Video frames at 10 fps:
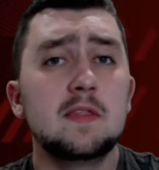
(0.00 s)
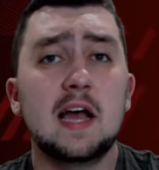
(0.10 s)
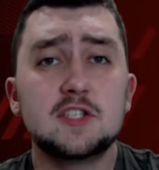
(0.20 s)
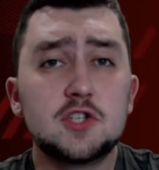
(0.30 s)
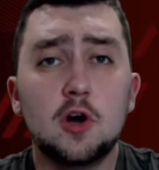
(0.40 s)

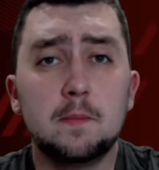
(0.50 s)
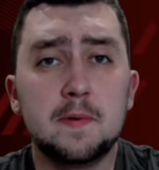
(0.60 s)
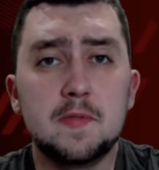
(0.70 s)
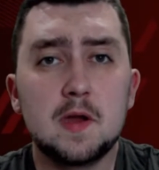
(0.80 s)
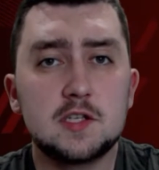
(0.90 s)
That job
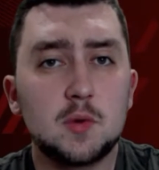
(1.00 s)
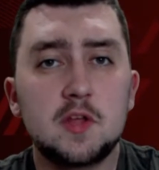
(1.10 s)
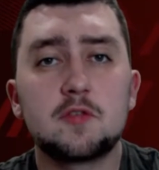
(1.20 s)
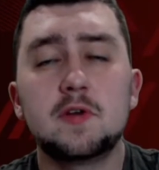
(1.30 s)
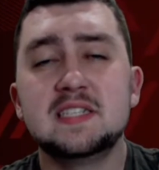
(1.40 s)
in the under
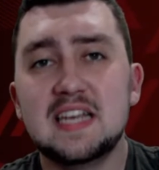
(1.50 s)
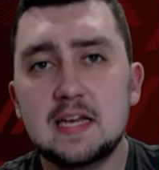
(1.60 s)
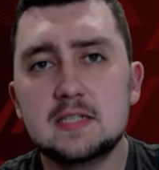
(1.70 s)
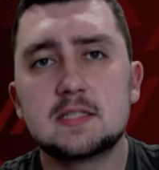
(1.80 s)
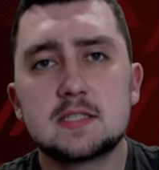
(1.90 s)
23s
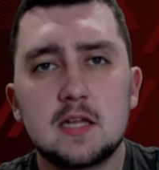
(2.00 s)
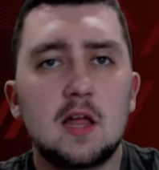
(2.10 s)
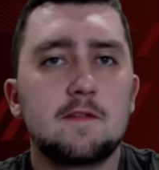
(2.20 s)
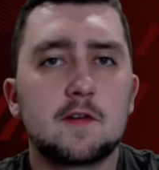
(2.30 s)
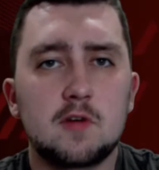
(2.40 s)
is still
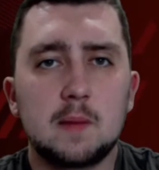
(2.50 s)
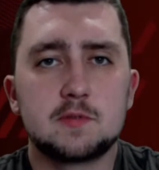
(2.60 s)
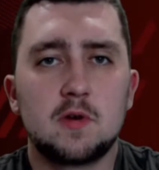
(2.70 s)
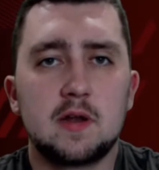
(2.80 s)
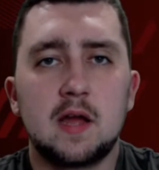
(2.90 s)
up for
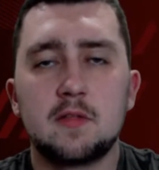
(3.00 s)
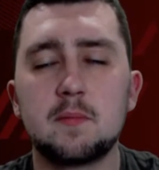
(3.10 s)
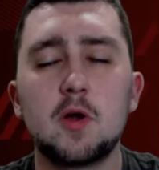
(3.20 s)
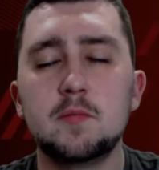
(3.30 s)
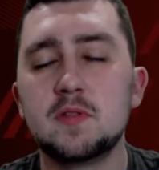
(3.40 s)
grabs right now. At
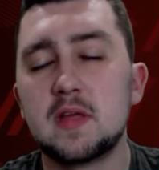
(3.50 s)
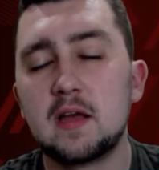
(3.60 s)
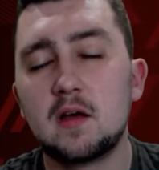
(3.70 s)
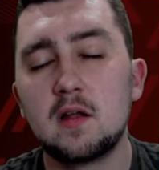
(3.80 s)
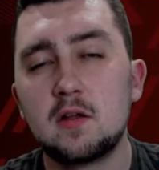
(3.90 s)
the moment,
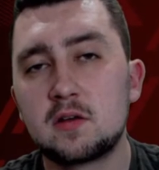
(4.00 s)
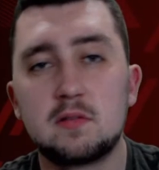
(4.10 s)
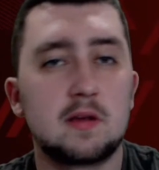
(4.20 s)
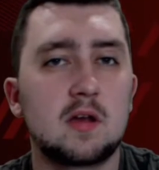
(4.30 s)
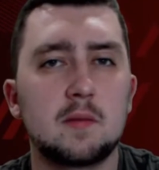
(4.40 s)
they are
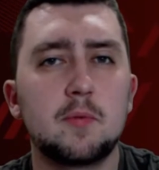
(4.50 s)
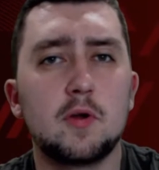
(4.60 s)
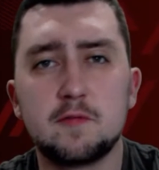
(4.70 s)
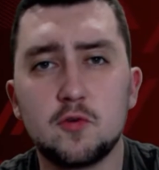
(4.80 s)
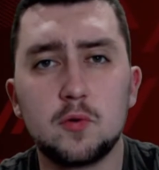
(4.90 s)
kind of
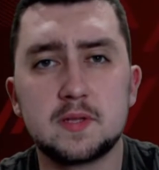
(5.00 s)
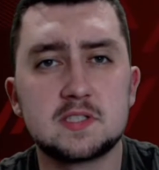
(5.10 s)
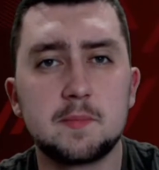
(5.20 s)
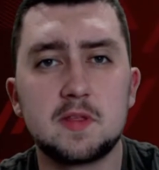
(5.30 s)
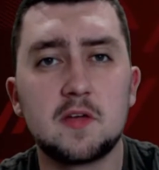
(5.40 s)
putting forward in
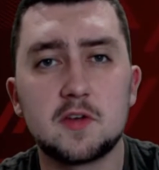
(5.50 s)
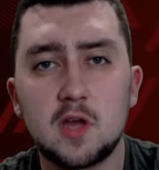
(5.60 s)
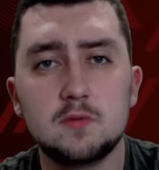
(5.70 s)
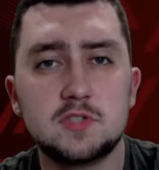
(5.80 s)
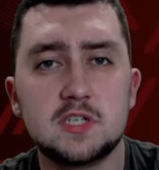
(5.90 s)
some of the other
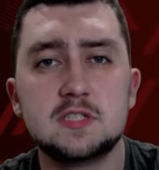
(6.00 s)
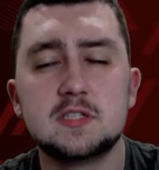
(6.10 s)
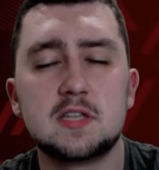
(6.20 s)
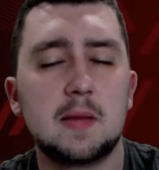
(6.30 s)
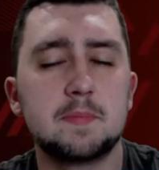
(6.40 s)
coaches
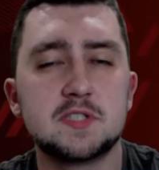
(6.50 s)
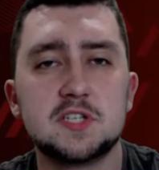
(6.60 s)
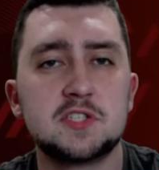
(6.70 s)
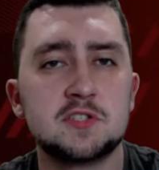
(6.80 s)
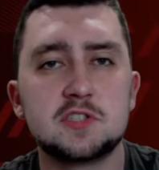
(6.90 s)
into that
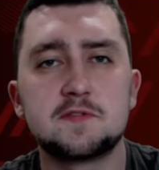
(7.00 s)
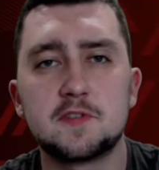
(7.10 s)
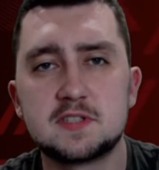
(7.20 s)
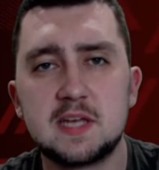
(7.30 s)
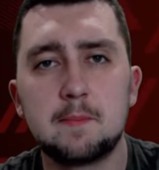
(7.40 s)
position just for
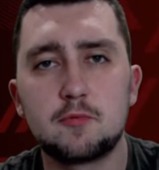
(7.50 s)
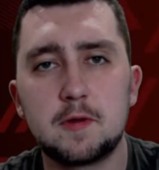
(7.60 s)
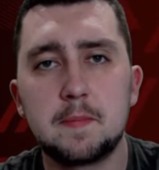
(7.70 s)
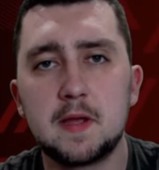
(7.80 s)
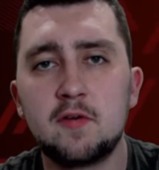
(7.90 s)
the
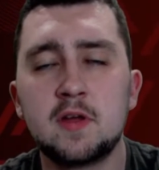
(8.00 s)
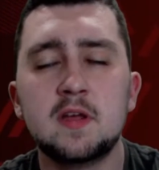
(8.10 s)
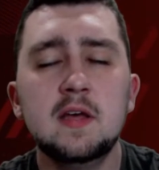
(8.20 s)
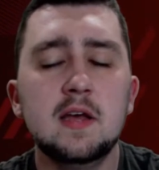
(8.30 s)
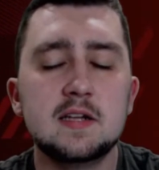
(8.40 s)
temporary
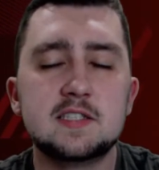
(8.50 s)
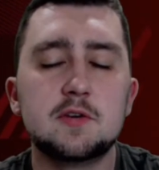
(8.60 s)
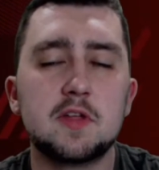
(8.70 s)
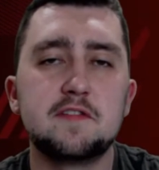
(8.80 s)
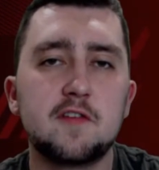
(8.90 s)
period
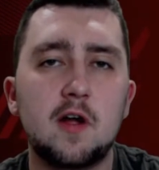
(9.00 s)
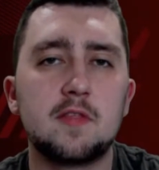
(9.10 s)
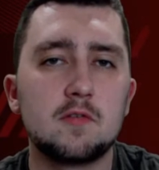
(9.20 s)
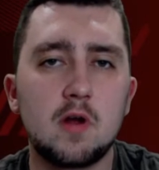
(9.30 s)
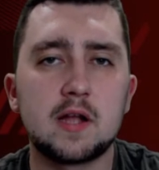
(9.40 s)
until they
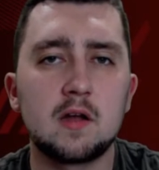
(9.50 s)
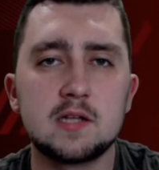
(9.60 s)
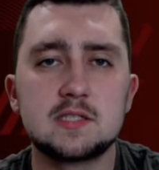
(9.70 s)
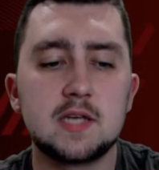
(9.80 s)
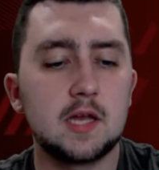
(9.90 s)
find the right guy
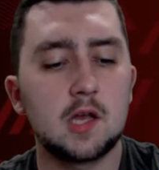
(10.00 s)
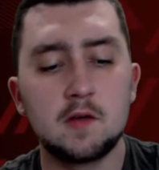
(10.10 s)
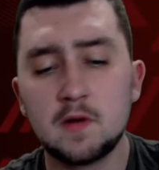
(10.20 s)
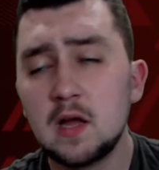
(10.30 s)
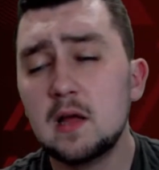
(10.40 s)
to take
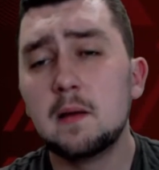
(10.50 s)
over.